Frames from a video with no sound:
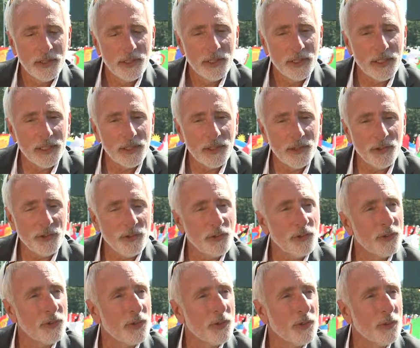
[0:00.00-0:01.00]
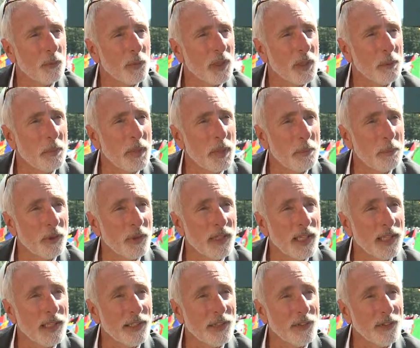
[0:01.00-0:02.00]
is when the people
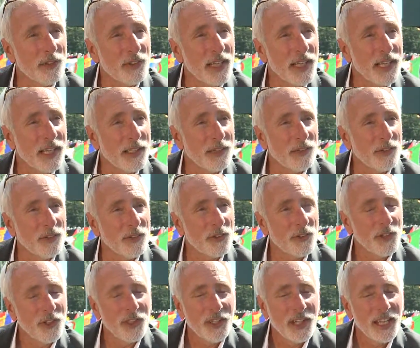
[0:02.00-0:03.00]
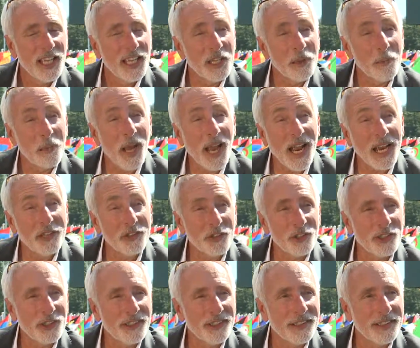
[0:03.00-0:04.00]
get in the stands and the
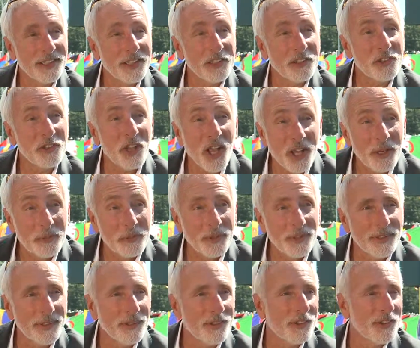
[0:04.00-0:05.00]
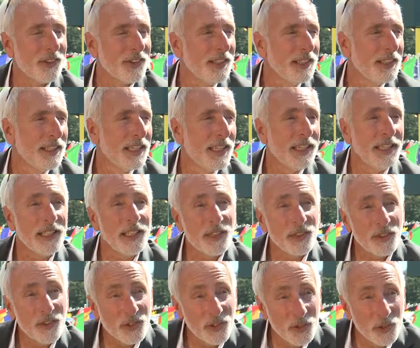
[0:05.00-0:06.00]
passion and the excitement and the
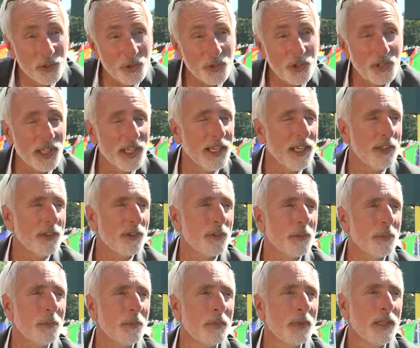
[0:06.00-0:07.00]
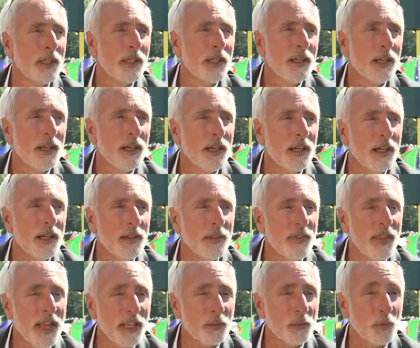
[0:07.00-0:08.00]
enthusiasm. Uh,
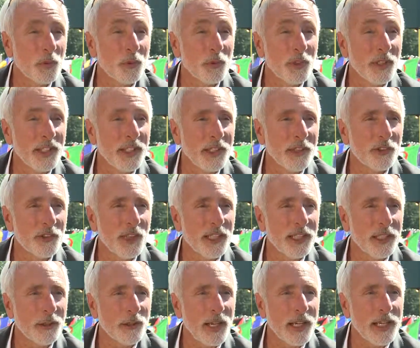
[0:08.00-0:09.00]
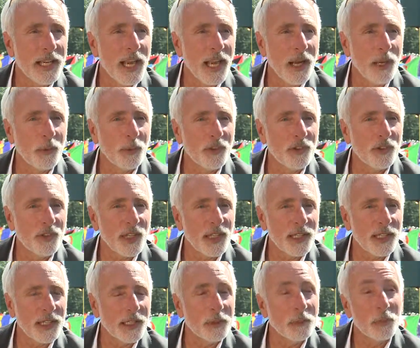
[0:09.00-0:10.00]
that's what's really exciting. Right now, it's kind
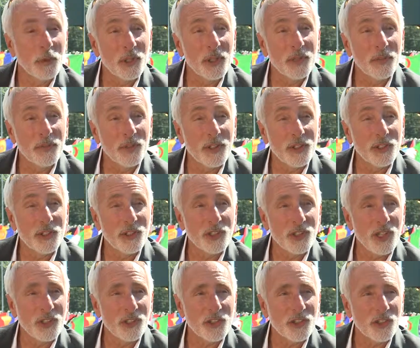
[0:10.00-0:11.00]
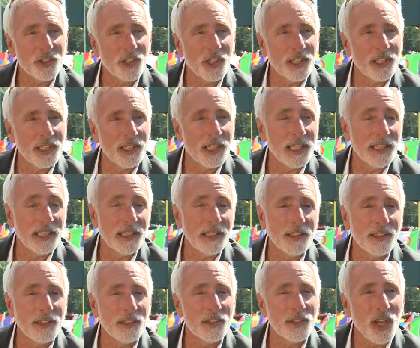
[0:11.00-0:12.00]
of like putting the finishing touches on it, getting
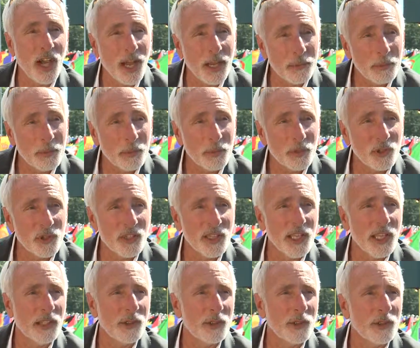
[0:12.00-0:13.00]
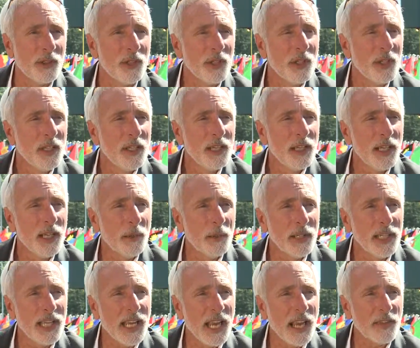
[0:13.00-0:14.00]
the timing put together.
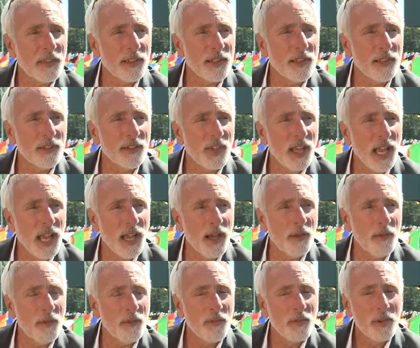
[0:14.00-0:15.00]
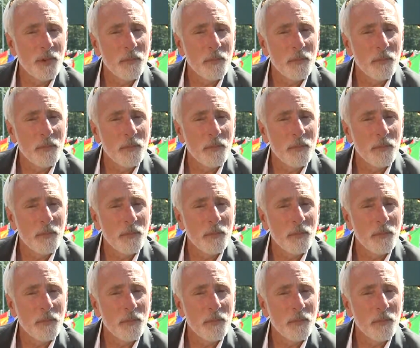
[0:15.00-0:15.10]
when the athletes have